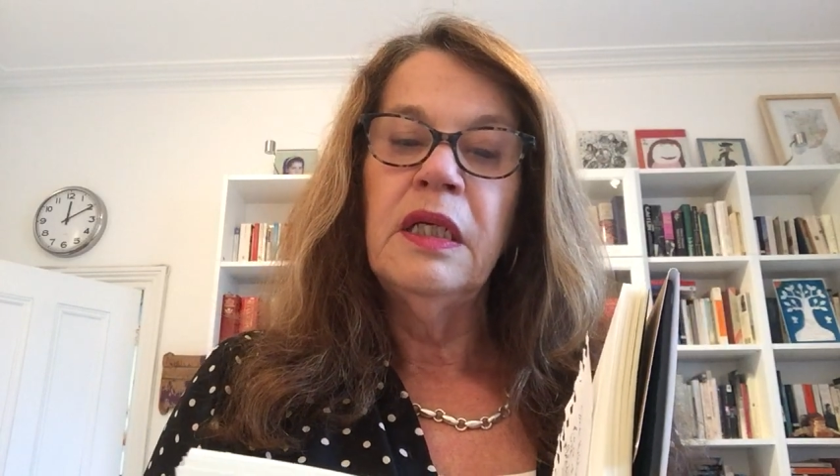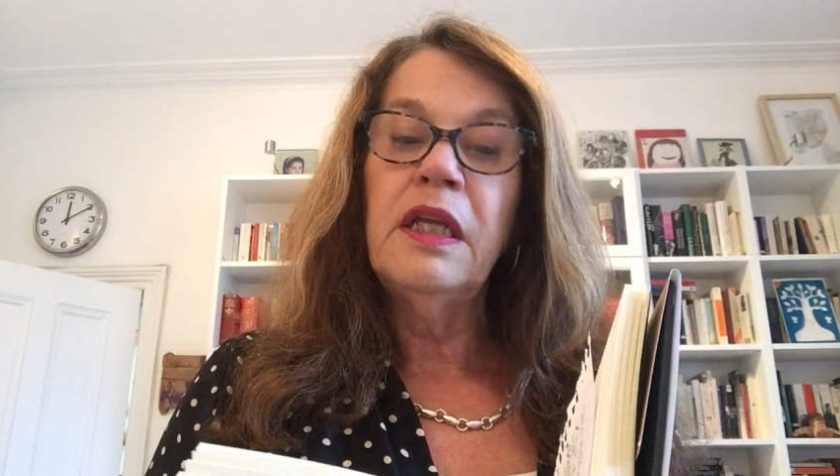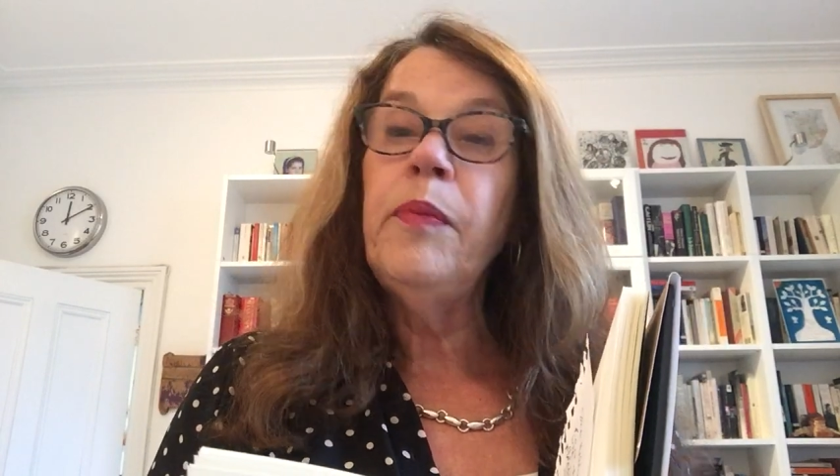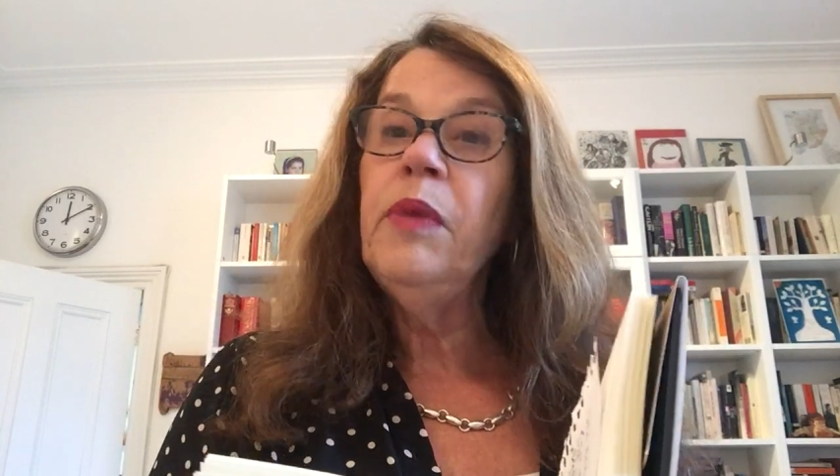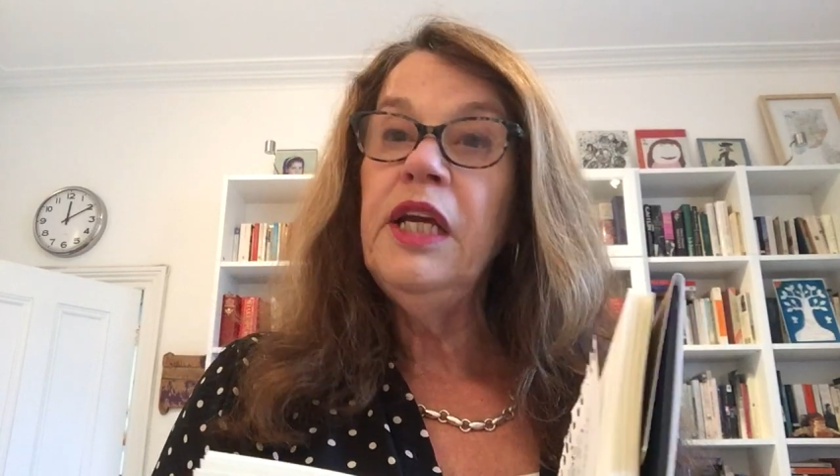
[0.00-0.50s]

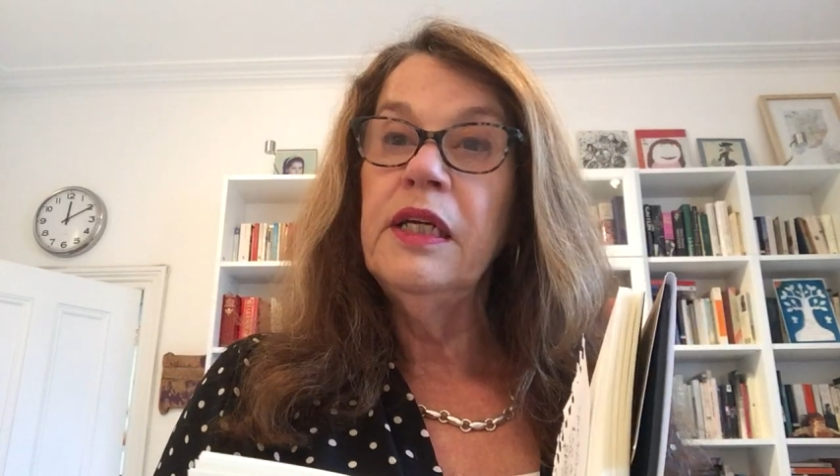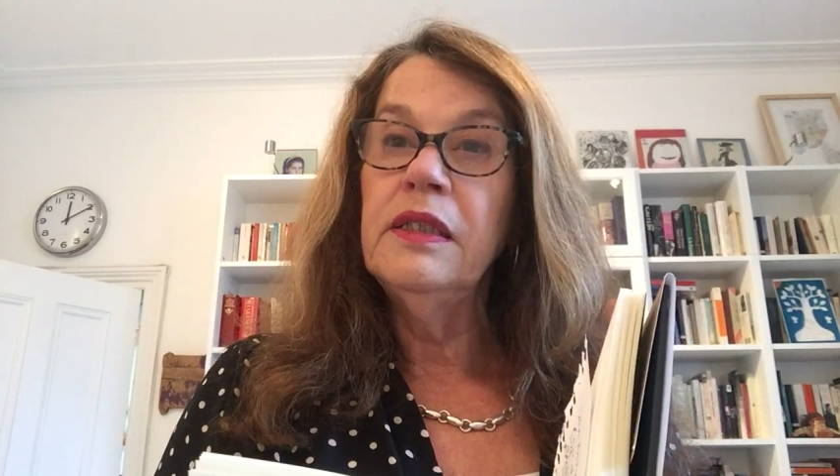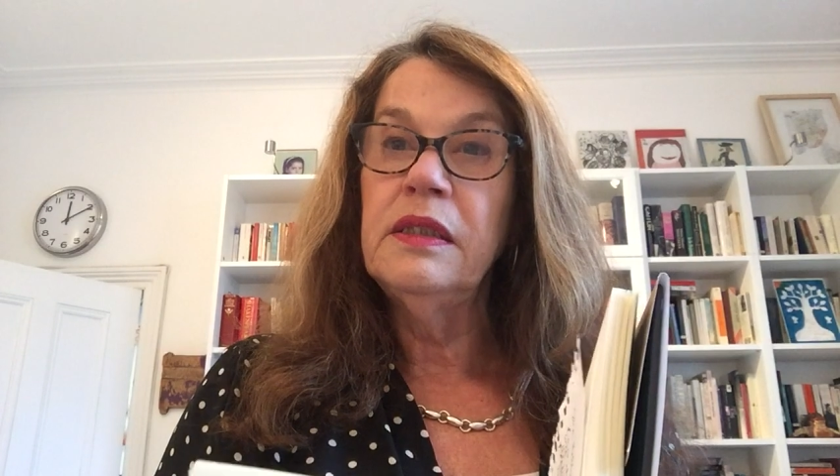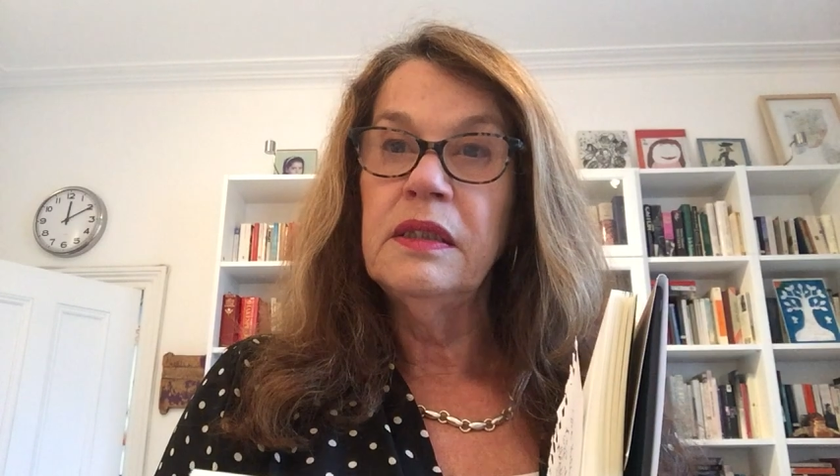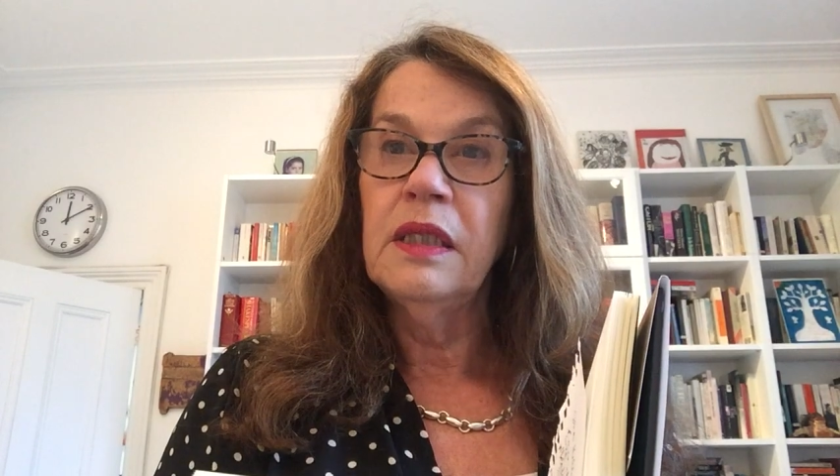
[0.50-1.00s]
their
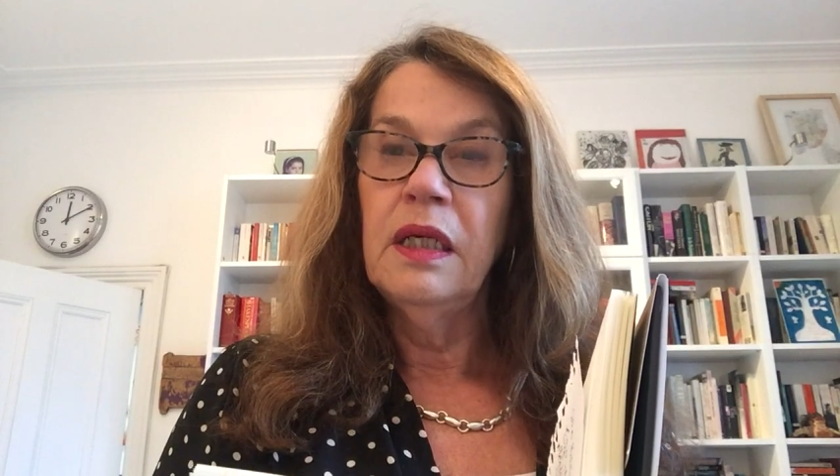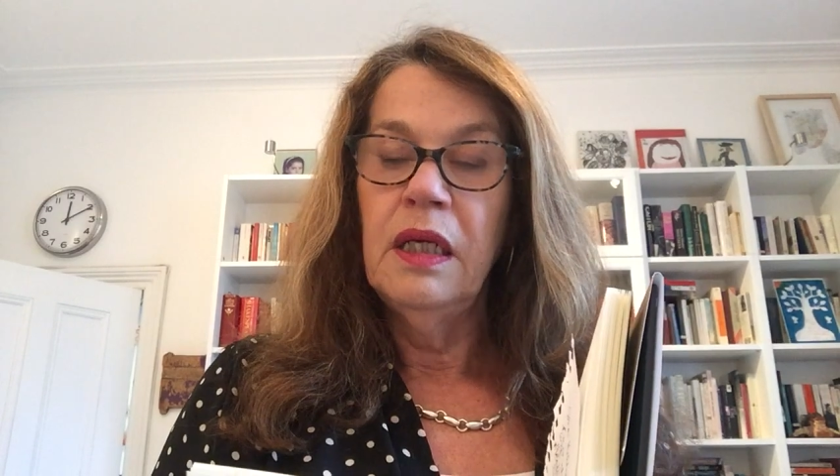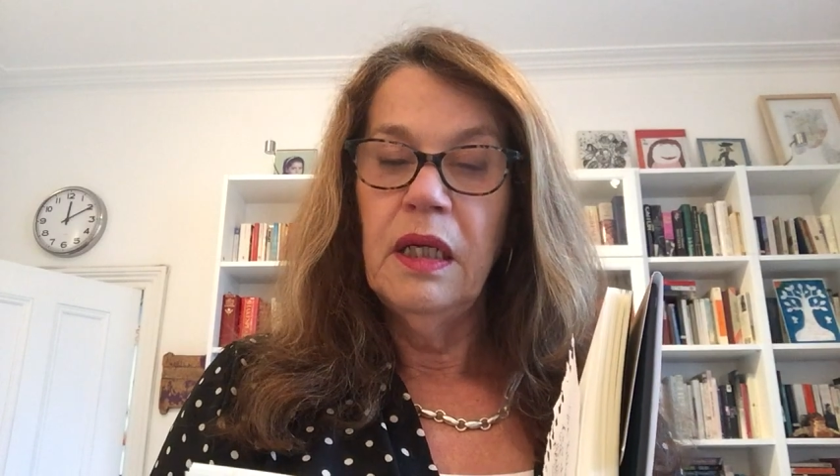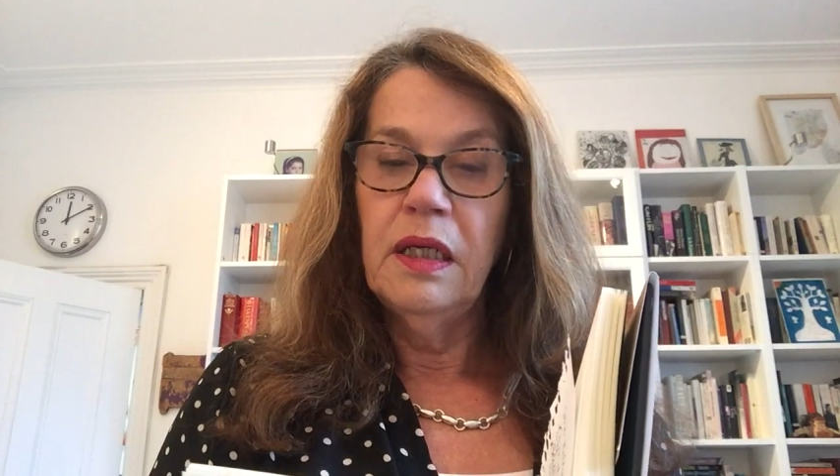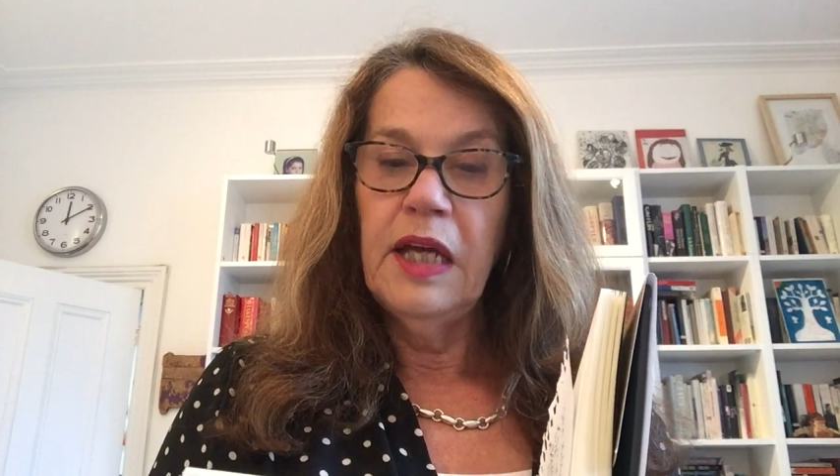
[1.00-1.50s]
peaks
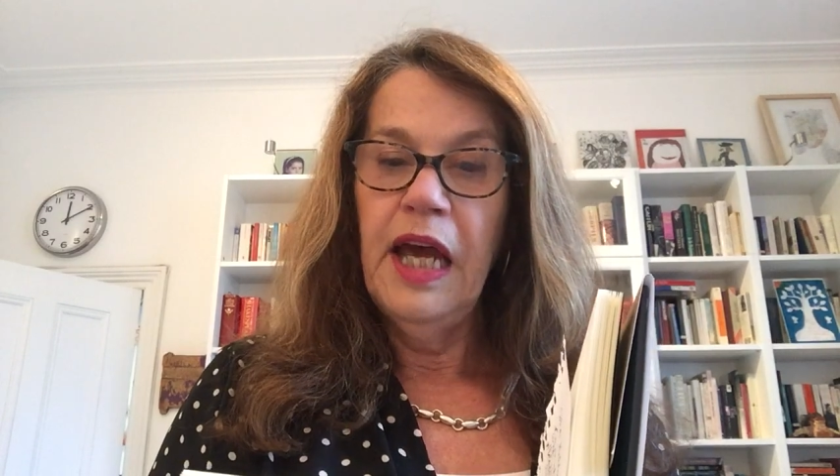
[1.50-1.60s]
in